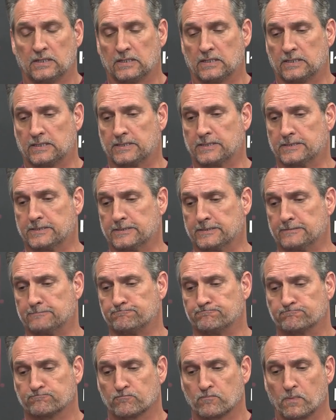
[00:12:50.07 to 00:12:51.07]

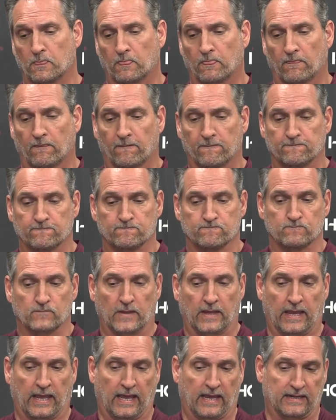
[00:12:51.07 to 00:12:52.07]

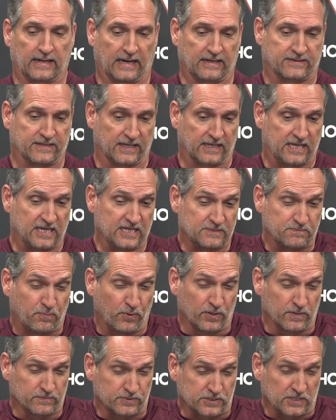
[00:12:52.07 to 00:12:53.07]
And I think he's
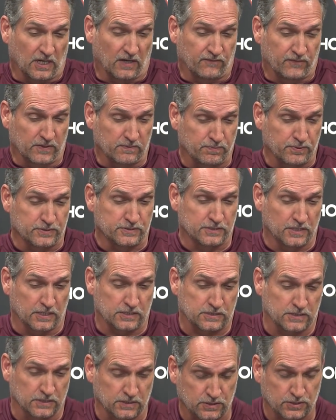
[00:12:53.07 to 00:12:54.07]
put himself in
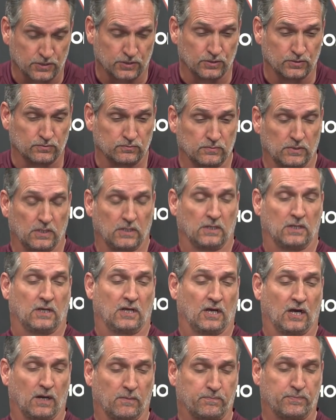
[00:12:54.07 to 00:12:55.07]
position to
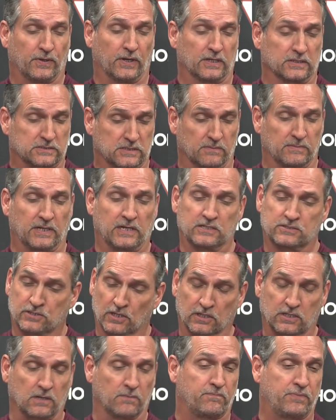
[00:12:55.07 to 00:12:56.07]
help us. I mean, he's
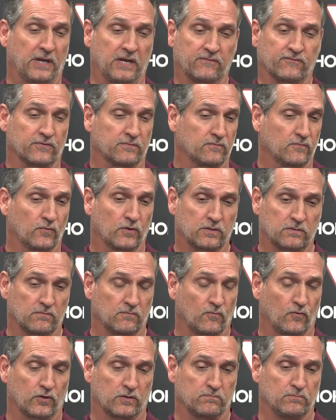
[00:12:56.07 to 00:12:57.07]
going to compete
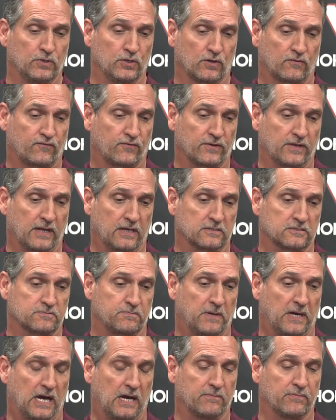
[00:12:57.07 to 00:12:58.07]
with Mook for that
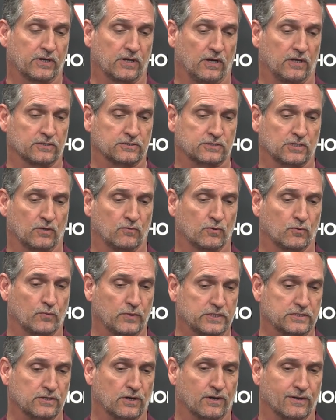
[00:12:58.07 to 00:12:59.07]
spot, but also when
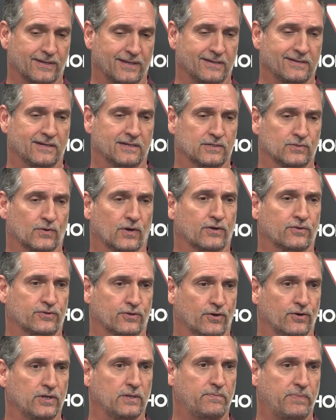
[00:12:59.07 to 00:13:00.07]
we start getting into our
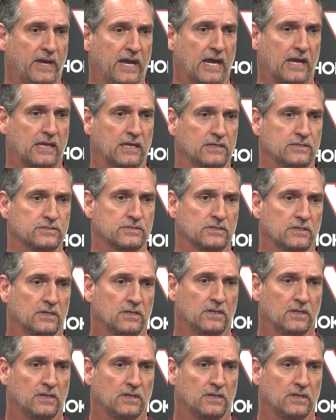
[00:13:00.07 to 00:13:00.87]
30 package